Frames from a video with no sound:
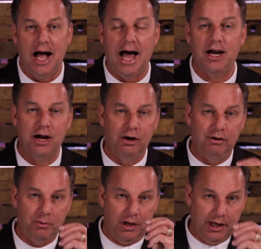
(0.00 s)
I not
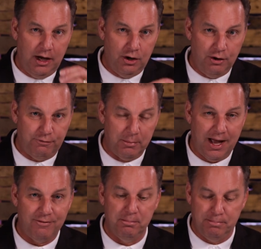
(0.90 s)
only will hear you from
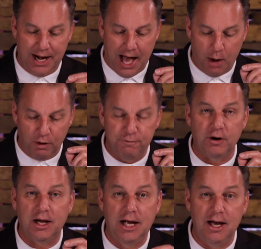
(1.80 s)
heaven, but I will
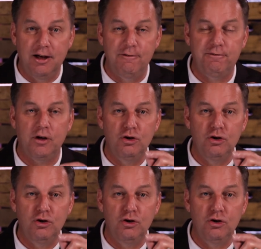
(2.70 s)
forgive